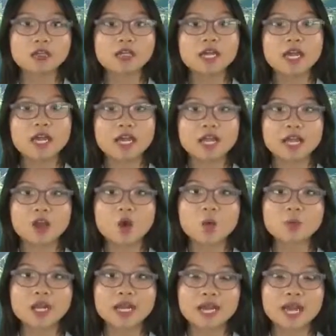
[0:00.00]
Fat
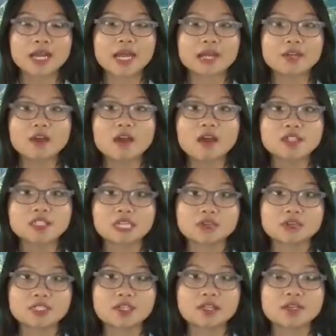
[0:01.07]
burning exercises for
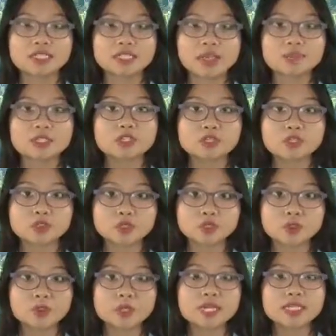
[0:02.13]
the upper back lateral
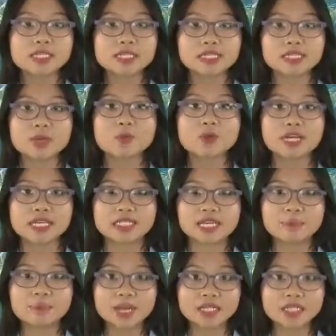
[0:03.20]
raises with dumbbells
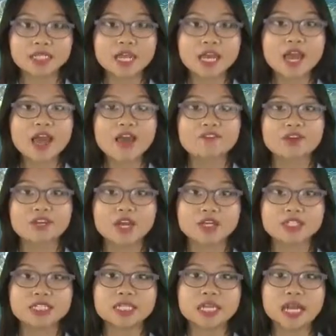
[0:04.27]
share on Pinterest this
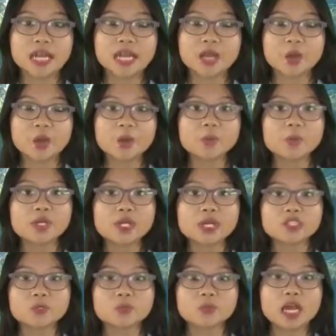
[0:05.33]
easy weight
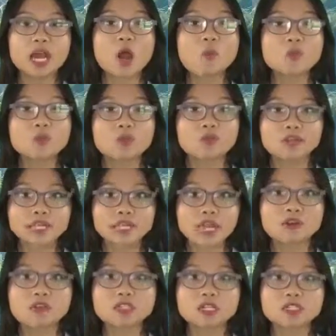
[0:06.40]
exercise works the muscles
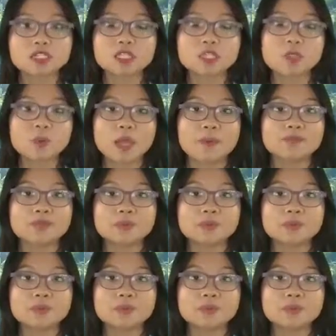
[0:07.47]
right under your neck.